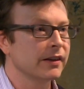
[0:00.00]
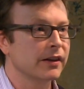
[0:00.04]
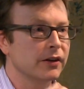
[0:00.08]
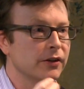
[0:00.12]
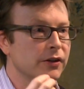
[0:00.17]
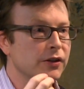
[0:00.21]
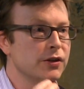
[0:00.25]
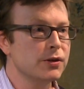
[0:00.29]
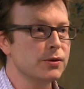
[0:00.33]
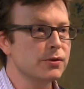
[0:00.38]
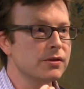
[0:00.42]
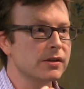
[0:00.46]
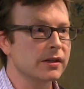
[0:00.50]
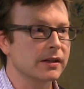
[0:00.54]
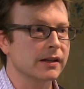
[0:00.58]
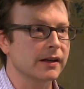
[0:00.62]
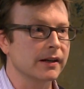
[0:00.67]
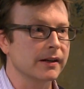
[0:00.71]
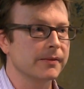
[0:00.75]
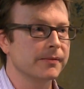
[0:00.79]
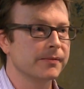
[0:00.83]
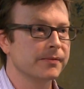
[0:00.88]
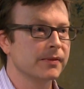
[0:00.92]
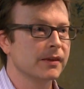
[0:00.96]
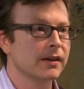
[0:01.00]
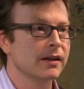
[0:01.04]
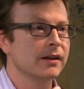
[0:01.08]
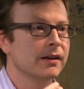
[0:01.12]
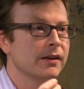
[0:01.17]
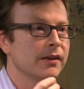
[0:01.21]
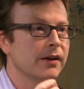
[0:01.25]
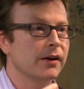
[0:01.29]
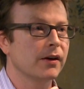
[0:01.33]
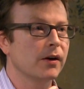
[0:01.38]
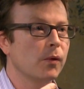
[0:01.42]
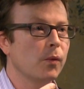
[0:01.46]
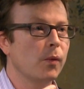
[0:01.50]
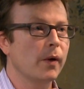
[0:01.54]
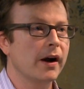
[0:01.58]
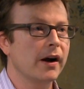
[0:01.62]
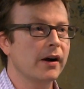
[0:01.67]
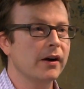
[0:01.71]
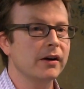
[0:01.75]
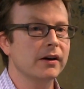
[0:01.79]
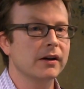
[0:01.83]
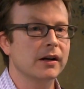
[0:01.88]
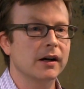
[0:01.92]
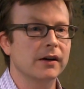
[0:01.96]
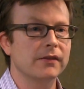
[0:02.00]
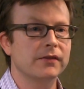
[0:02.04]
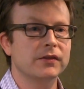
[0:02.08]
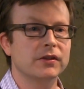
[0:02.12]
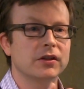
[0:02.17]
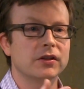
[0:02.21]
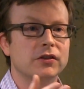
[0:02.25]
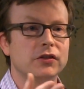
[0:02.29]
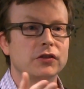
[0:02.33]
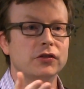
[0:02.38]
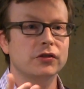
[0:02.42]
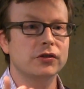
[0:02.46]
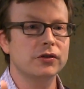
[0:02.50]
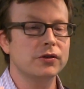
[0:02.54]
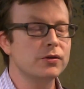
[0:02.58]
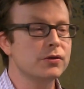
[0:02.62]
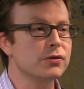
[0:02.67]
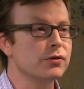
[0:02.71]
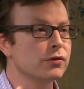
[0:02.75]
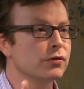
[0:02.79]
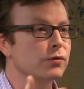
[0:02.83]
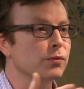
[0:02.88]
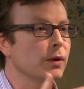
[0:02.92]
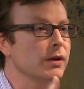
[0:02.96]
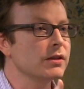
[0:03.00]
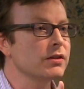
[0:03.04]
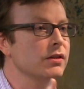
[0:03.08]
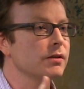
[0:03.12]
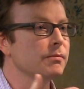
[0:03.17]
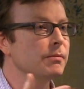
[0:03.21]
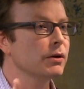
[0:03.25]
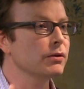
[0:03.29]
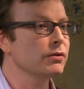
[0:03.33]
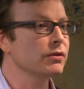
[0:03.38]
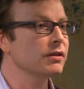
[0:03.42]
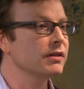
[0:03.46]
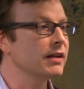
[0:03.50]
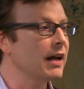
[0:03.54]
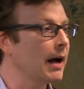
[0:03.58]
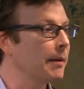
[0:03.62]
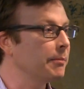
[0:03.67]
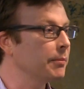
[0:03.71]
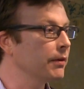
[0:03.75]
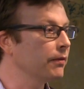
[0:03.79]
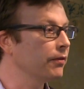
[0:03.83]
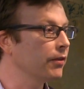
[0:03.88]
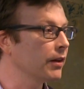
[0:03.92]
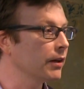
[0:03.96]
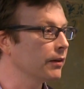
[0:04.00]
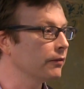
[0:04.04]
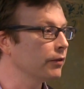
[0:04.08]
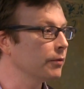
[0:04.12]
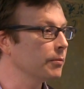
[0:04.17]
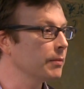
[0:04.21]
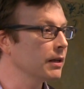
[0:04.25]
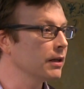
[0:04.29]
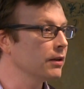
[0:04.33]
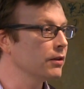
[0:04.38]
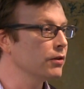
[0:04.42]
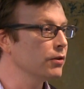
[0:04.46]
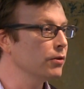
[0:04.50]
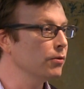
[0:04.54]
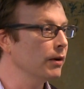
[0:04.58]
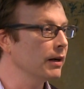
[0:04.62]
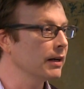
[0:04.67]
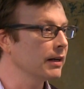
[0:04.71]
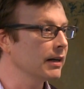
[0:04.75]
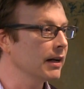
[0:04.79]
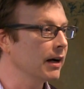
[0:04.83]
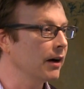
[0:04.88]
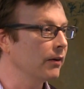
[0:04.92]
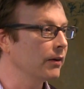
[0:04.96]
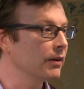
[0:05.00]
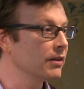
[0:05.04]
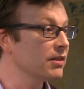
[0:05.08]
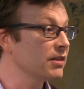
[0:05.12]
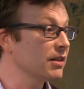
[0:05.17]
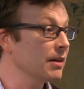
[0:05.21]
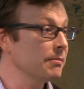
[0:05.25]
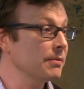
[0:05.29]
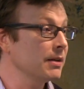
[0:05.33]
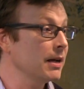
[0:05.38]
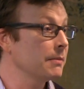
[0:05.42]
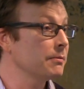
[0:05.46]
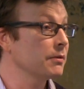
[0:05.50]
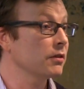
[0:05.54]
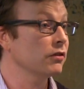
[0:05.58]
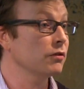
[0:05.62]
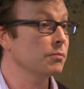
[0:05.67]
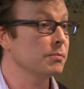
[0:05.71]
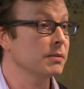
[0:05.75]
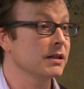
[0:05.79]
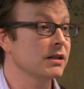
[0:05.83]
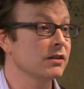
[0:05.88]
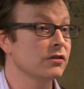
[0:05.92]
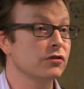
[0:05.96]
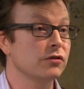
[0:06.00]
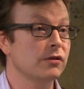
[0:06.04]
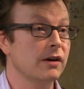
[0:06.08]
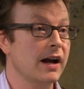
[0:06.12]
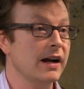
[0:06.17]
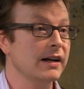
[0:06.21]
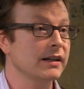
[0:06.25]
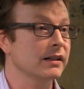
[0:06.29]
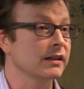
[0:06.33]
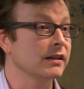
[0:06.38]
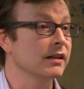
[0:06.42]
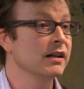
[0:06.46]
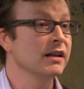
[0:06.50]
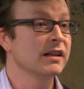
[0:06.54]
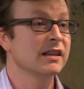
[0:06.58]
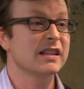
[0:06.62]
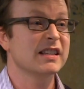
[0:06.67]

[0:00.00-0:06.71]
they're using it. They're aware enough to choose what's the most adaptive thing for me to do right now. And sometimes it's to be distracted.